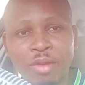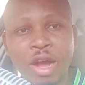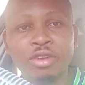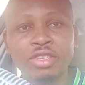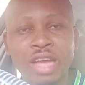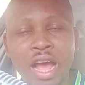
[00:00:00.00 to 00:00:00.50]

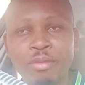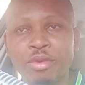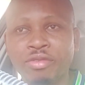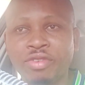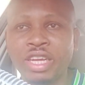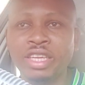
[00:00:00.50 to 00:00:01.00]
My own
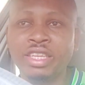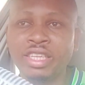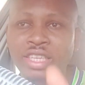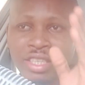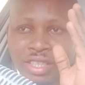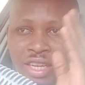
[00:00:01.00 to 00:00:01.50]
type of
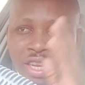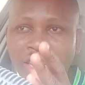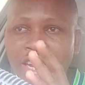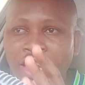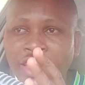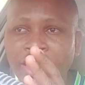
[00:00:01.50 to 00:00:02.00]
lady is a
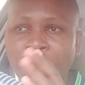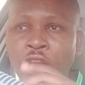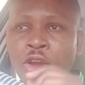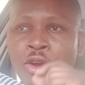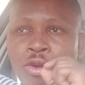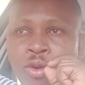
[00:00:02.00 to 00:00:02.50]
lady
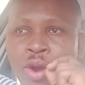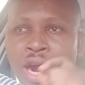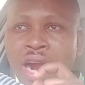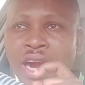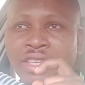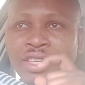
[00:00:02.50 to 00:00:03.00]
who
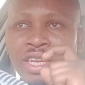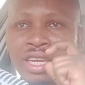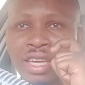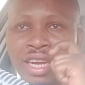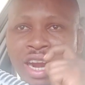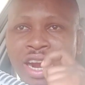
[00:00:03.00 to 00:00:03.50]
has
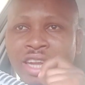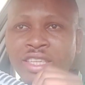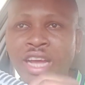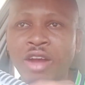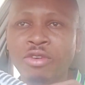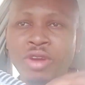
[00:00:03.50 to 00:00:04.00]
a
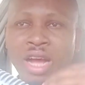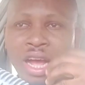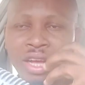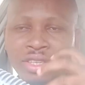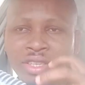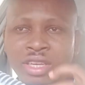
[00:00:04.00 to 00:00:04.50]
character, who
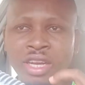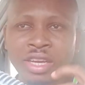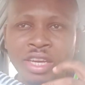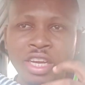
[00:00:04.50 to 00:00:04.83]
has,